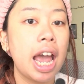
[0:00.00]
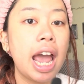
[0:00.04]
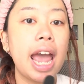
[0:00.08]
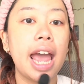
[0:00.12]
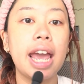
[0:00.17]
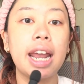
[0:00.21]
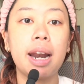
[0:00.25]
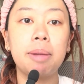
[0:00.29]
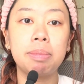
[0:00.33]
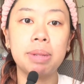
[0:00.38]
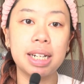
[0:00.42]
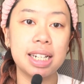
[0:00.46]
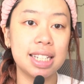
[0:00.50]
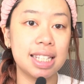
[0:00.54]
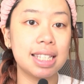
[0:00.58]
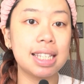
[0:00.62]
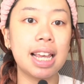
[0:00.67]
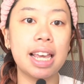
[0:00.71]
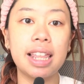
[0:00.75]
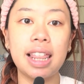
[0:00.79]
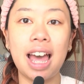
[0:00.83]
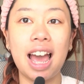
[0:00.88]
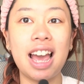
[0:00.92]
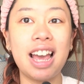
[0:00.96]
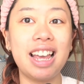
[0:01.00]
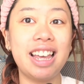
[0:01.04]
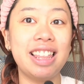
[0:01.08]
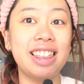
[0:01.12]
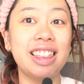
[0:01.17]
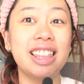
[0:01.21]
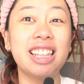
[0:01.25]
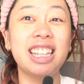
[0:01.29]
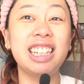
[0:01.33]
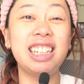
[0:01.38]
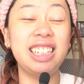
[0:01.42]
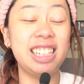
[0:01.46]
And I'm going to say that
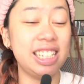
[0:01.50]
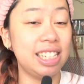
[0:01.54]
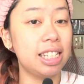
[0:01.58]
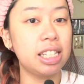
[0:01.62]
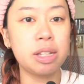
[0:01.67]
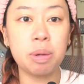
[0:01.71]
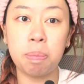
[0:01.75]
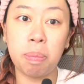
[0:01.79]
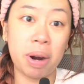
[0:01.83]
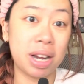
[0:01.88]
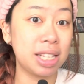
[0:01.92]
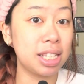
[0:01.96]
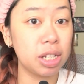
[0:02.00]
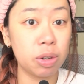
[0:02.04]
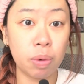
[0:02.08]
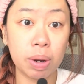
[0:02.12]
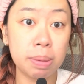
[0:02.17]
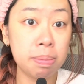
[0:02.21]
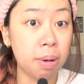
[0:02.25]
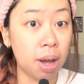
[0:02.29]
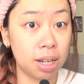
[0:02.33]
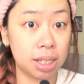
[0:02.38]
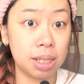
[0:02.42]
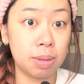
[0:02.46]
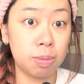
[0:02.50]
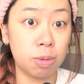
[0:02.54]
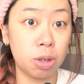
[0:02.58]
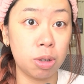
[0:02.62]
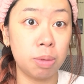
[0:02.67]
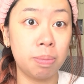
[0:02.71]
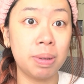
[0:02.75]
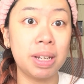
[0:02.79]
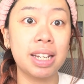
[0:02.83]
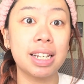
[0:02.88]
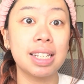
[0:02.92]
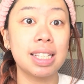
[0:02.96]
in the least depressing way
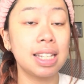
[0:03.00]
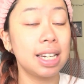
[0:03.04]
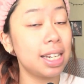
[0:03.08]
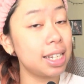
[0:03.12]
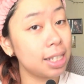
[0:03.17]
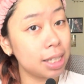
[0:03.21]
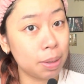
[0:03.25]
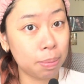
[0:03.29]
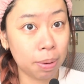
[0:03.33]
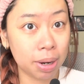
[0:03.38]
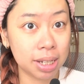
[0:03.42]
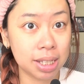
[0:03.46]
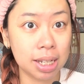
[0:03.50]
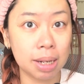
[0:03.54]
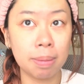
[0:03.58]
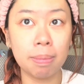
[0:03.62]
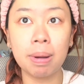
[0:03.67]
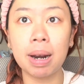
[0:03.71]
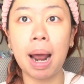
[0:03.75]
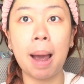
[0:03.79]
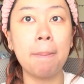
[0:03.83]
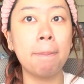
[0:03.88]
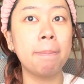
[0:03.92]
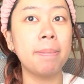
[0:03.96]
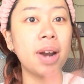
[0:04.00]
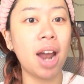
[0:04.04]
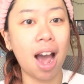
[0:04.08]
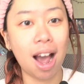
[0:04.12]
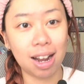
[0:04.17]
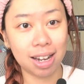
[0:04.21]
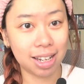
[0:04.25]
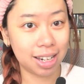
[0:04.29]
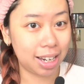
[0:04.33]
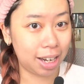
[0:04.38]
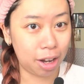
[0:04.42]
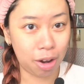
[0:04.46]
possible, because it is depressing, but I'm
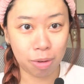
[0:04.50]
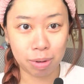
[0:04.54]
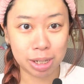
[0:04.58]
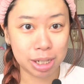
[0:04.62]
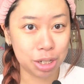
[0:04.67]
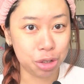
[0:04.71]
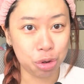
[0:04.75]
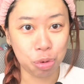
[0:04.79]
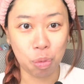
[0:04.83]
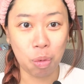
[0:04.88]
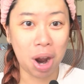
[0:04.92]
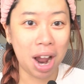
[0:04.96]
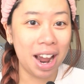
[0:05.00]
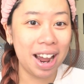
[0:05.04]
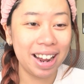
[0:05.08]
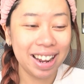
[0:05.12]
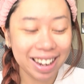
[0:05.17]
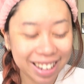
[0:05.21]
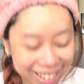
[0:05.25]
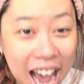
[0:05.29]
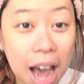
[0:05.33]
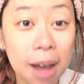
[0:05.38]
not going to go into why.